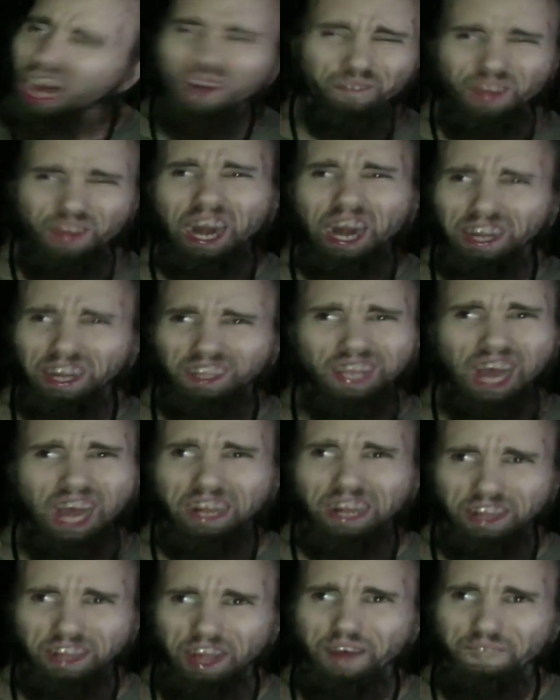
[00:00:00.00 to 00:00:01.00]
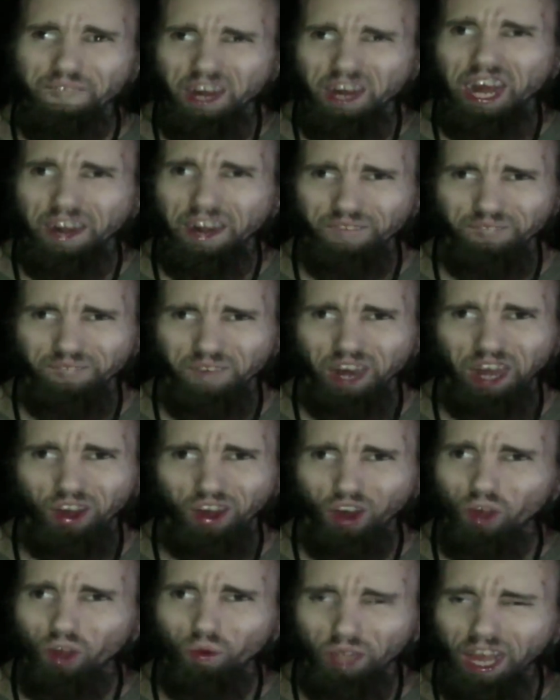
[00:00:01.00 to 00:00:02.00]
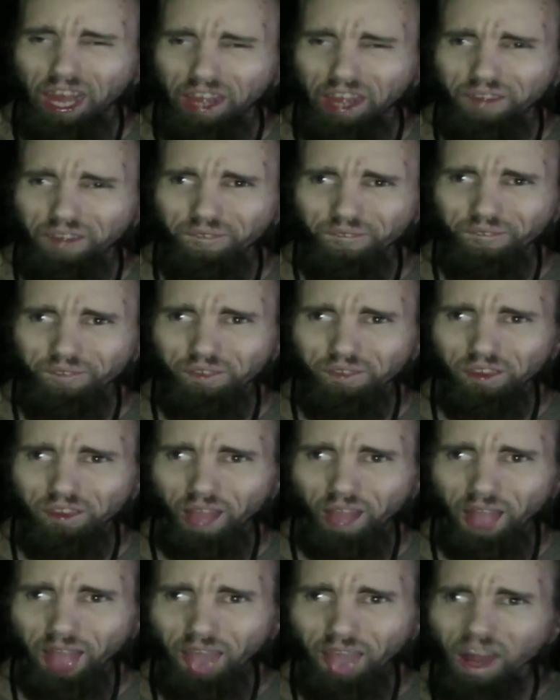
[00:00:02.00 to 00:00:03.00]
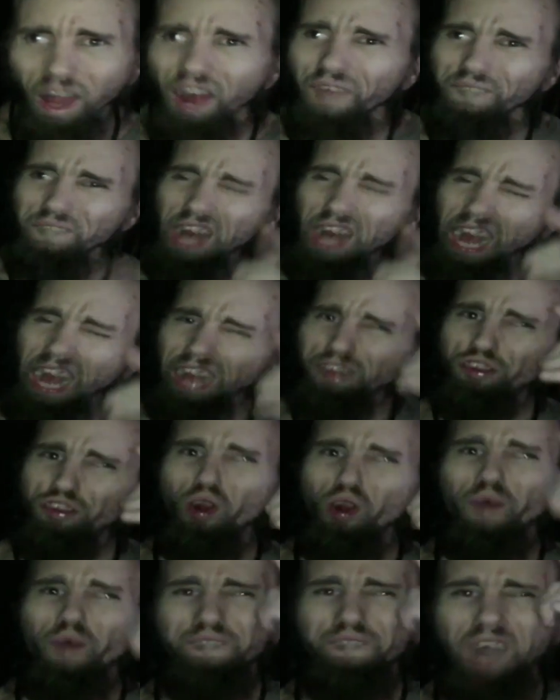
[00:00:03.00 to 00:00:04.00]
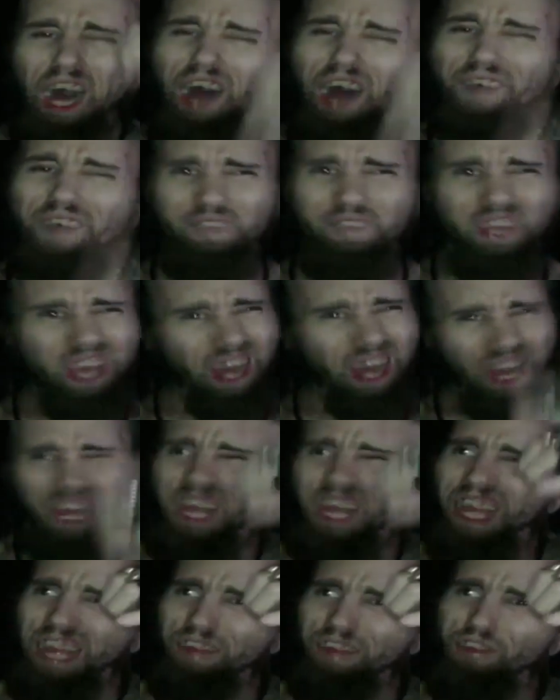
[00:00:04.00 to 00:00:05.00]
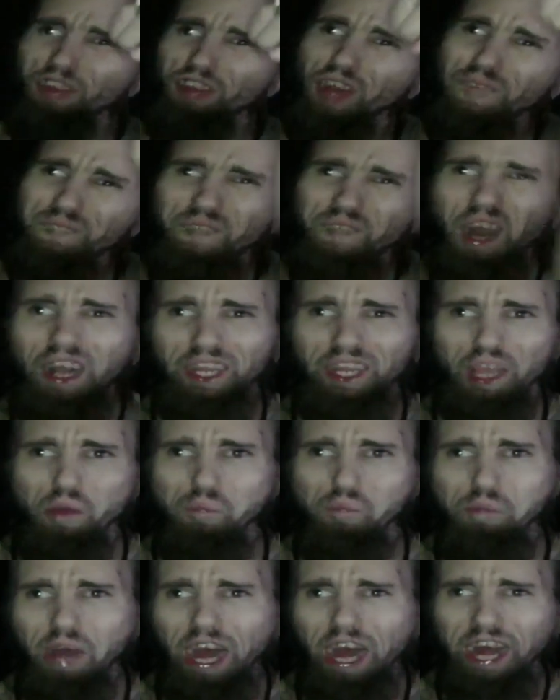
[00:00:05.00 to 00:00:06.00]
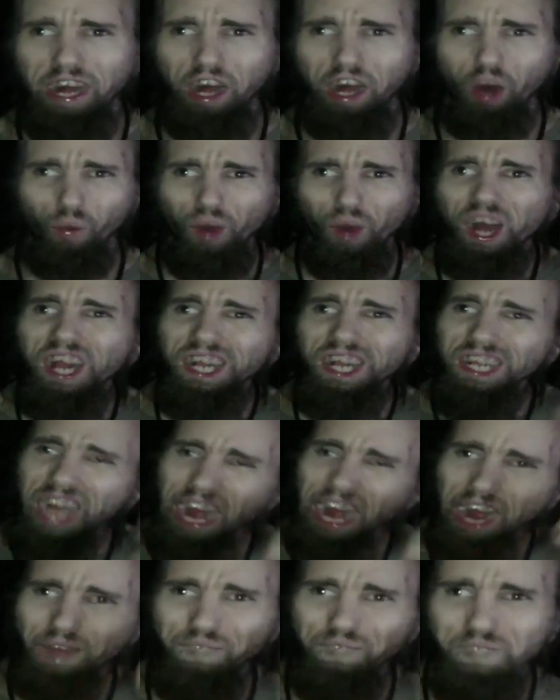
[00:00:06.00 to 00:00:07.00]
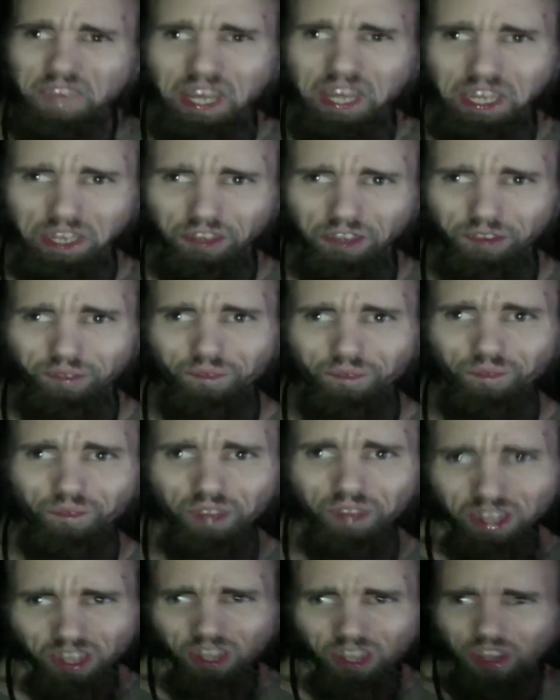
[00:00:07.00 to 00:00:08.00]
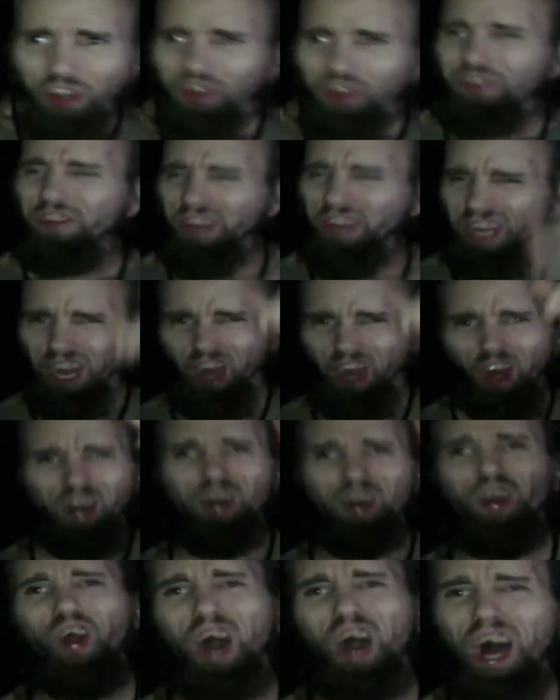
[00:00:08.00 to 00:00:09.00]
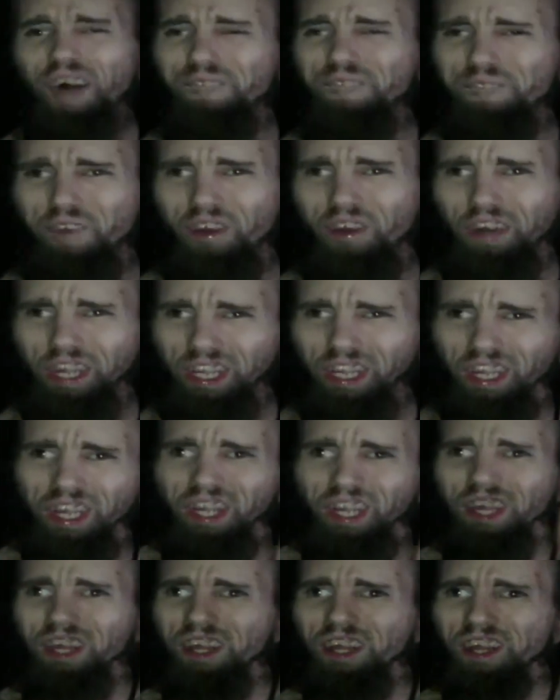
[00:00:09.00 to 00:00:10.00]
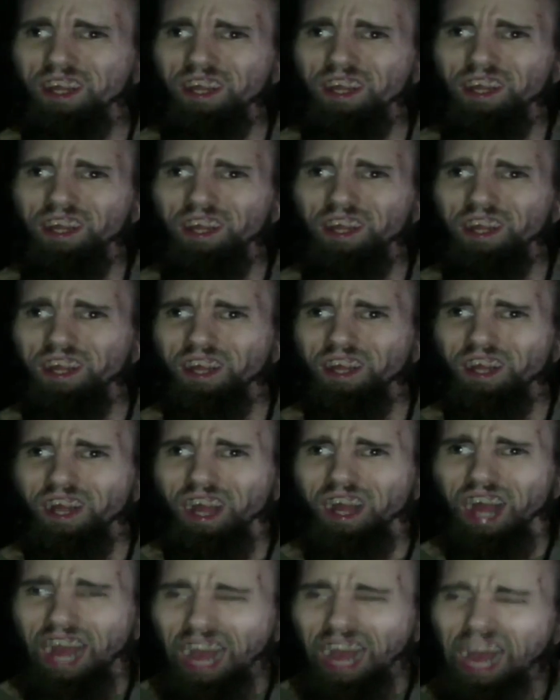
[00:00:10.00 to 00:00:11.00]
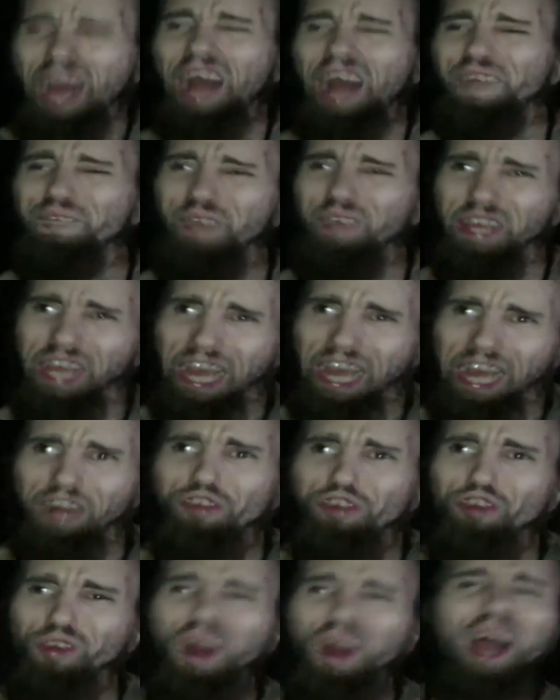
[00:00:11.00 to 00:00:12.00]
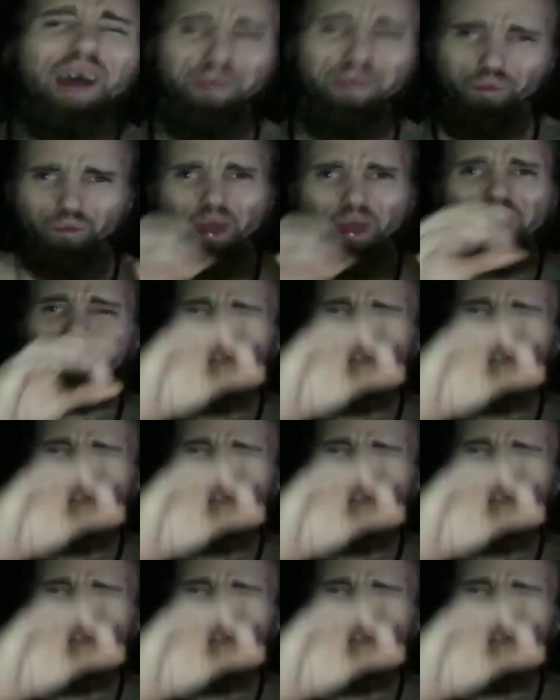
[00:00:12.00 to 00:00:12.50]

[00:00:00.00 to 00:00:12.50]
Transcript: not a goddamn pedophile, okay? Mastro Mafia is the fucking pedo, not me. She unlawfully had me entrapped, which